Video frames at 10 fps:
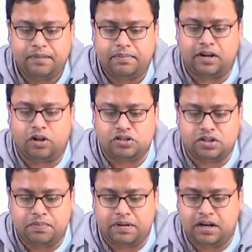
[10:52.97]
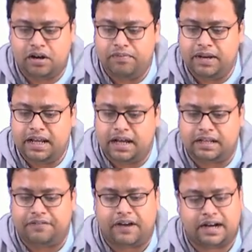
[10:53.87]
but also dependent on many
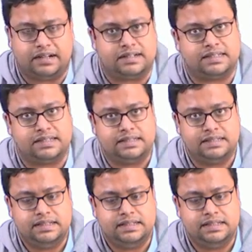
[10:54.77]
other factors